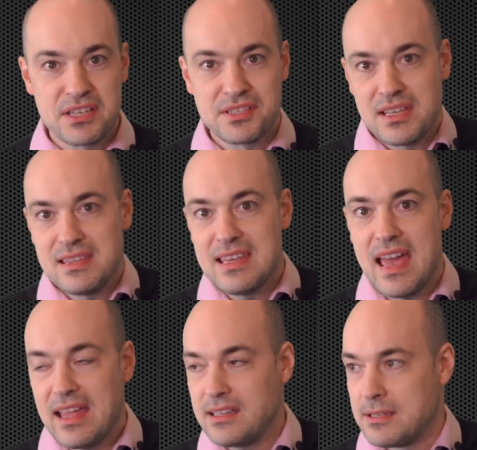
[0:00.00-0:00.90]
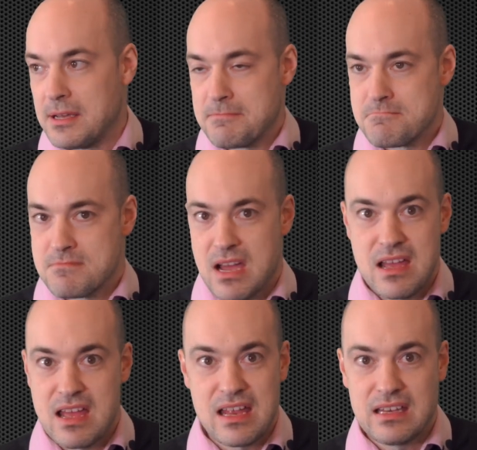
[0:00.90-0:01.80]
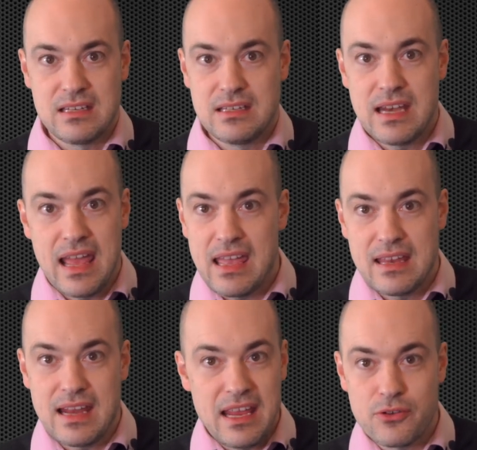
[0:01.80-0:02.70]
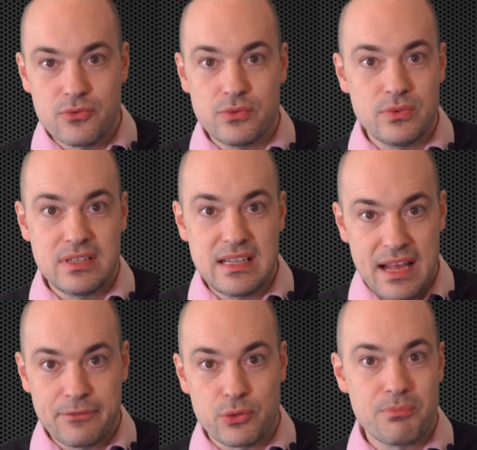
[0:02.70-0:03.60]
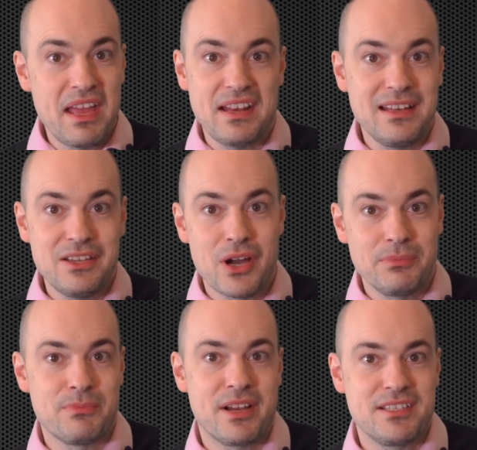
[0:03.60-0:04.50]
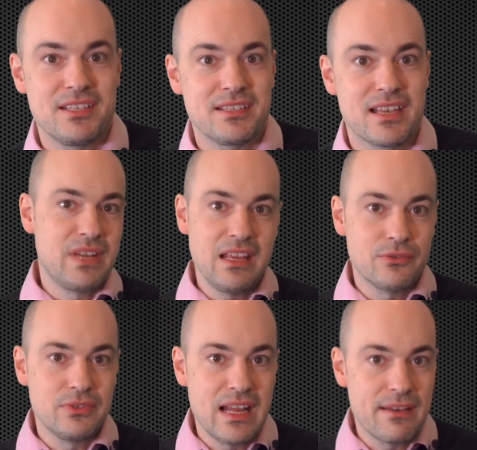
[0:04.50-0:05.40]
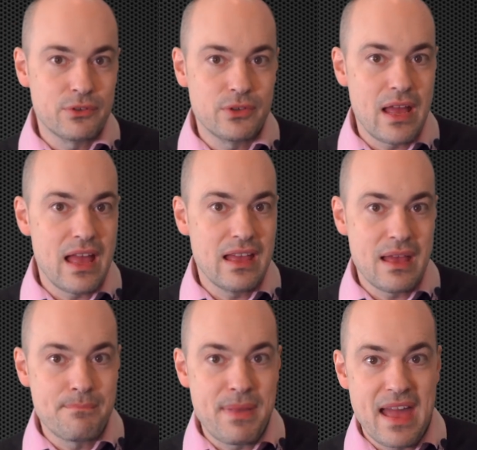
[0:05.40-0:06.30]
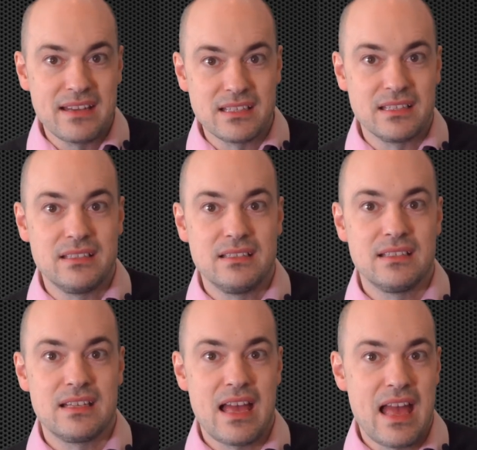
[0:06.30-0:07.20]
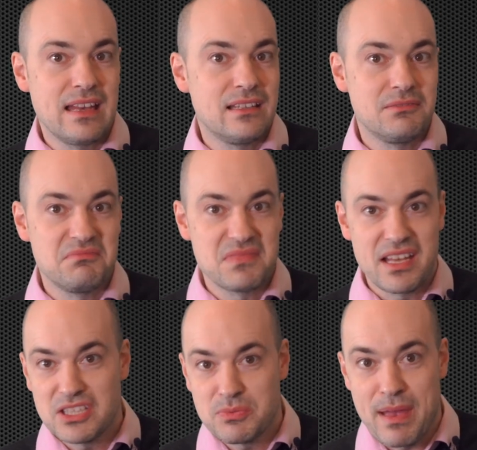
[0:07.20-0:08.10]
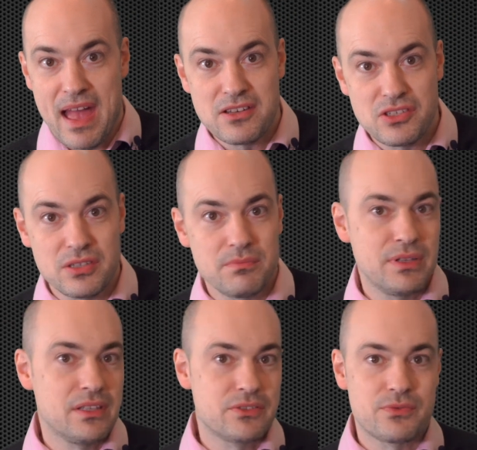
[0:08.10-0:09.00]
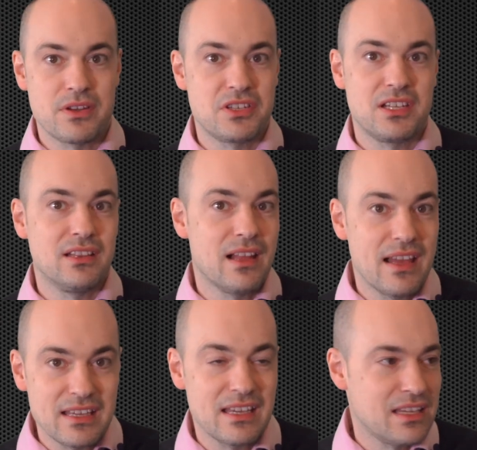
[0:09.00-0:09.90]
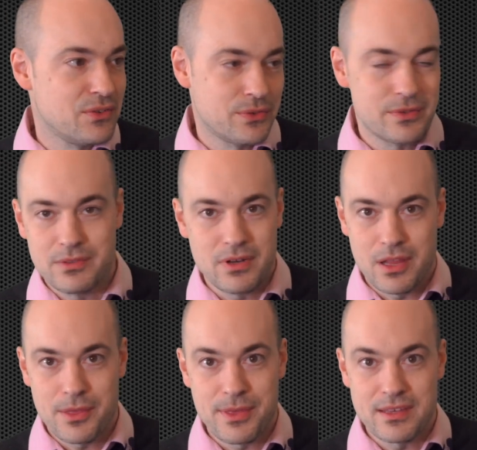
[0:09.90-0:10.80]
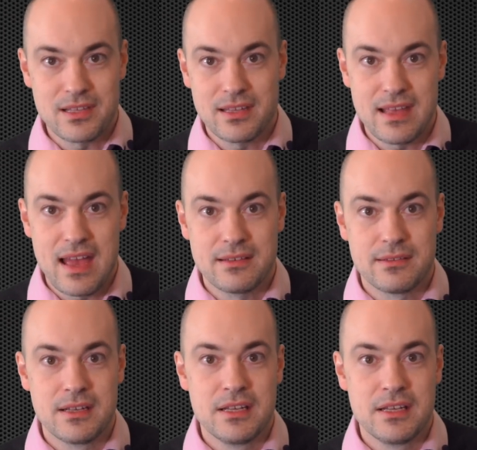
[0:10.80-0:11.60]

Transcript: Because in the end, NATO never made any compromises. NATO never abandoned an expansion because Russia didn't like it or other things like that.